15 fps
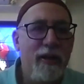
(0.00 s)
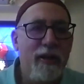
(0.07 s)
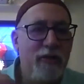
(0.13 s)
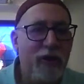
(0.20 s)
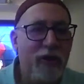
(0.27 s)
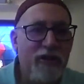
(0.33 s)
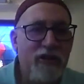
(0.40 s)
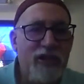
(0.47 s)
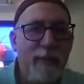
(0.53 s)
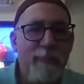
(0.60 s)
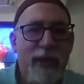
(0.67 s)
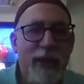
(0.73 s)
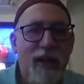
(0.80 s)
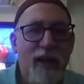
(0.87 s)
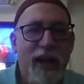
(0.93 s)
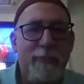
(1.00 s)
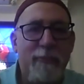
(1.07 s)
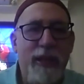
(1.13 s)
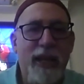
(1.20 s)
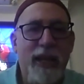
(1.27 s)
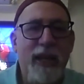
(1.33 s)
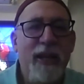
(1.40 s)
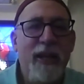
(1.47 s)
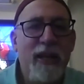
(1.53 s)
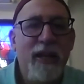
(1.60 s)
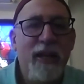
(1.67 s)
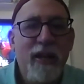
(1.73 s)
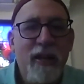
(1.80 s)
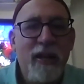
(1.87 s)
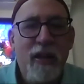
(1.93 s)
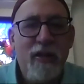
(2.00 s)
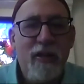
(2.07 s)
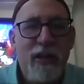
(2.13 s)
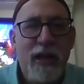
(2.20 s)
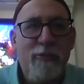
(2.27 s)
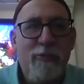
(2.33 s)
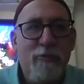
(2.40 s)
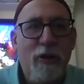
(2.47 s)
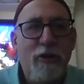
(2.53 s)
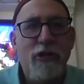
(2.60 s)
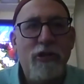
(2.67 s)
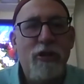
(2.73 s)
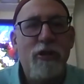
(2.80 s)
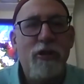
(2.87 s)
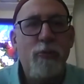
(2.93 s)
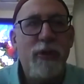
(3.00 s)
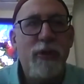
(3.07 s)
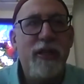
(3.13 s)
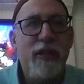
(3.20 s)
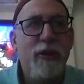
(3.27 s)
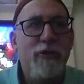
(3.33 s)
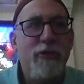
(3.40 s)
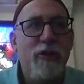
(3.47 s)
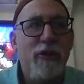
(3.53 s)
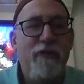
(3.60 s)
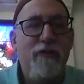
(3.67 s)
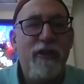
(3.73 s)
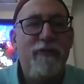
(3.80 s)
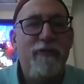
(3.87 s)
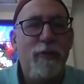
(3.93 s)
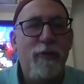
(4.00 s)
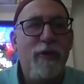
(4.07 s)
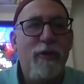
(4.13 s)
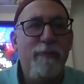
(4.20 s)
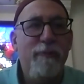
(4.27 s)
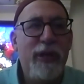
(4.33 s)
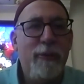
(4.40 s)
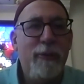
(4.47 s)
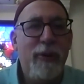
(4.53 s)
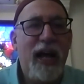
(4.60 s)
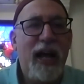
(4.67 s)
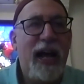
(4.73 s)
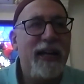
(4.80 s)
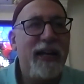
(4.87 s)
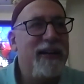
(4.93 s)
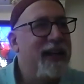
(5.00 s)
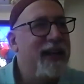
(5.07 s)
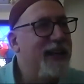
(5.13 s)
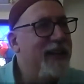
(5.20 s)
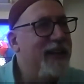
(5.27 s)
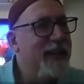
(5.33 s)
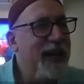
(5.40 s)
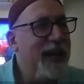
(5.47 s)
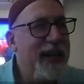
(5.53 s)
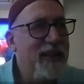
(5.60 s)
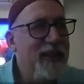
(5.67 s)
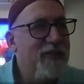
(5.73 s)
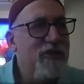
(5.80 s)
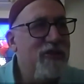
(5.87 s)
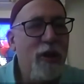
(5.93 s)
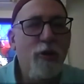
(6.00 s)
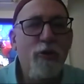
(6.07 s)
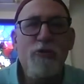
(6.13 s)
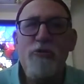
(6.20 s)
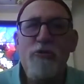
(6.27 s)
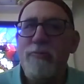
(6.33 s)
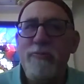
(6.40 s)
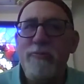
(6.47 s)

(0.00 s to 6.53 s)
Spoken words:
You can see behind me Deborah Rosenthal's windows on the 5th floor of Minyan Ma'at. And there's no